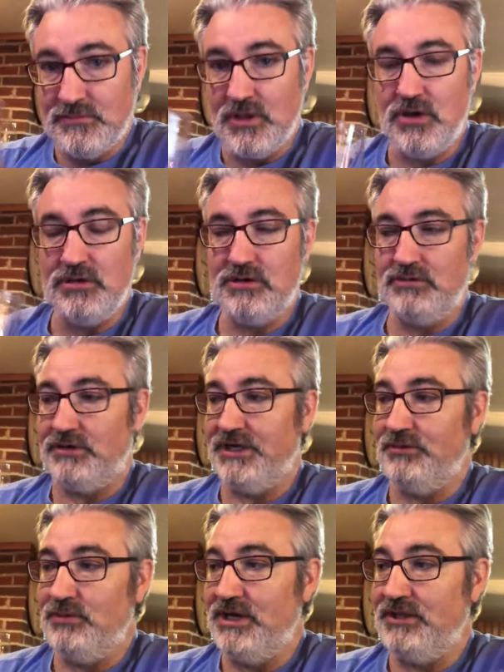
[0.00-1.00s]
Oh, right
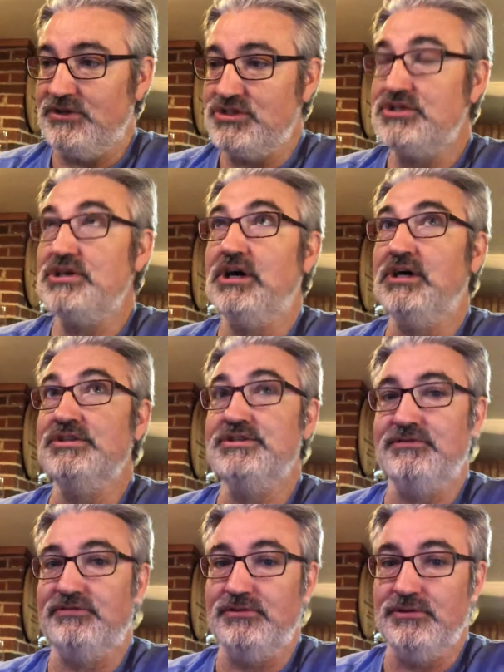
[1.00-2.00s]
away, there's tons
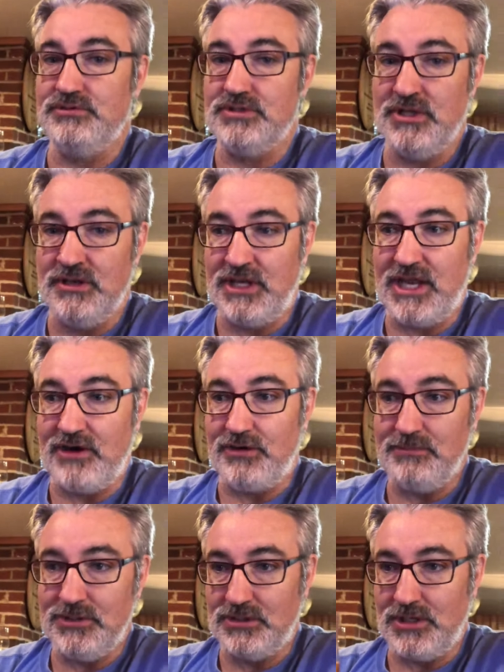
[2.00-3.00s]
of fruit and
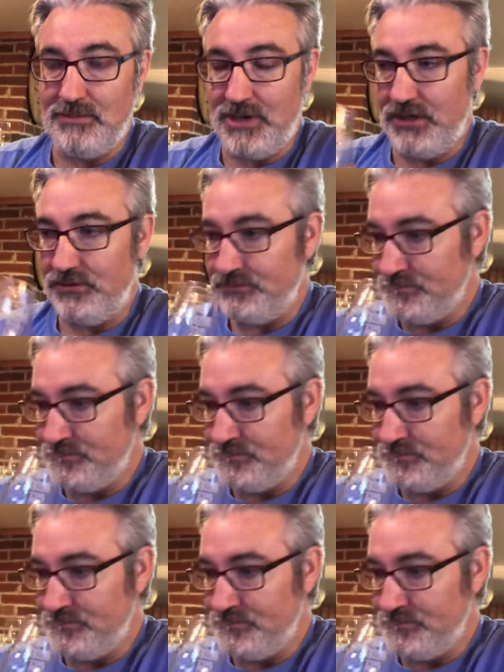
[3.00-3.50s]
caramel coming out.